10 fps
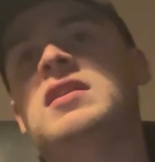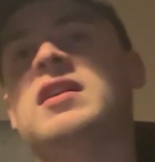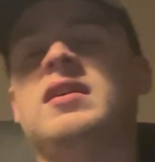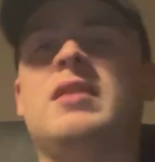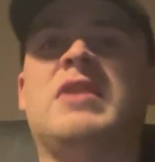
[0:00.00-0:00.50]
You
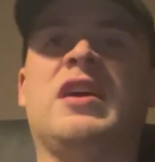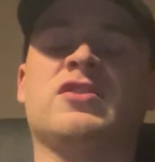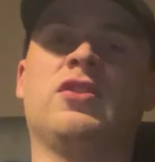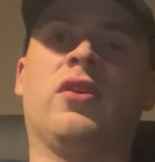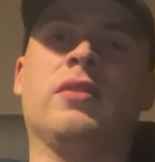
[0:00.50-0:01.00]
can get
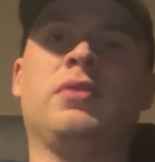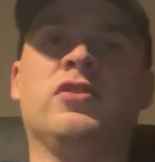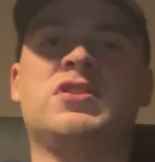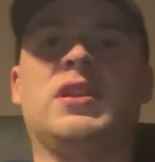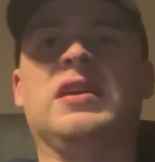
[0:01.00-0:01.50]
Marcus Garon at
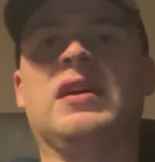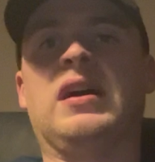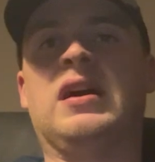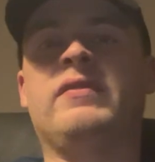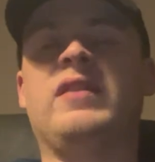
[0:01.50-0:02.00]
plus
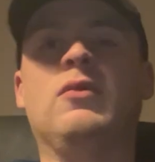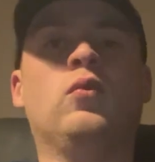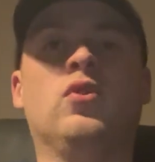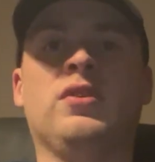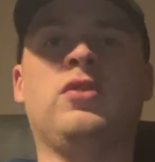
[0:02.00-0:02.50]
3.5. It
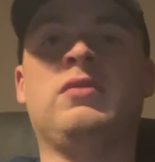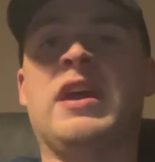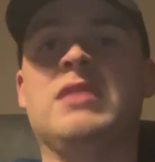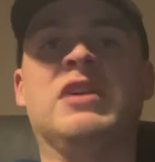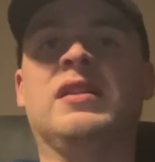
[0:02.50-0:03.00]
would have
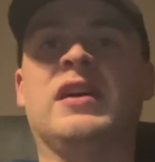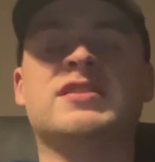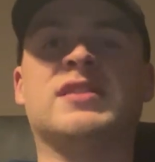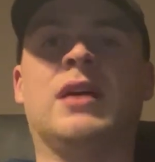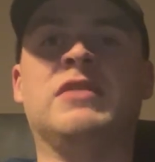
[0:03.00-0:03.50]
came in
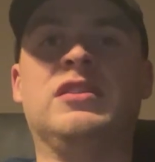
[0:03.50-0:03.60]
last time.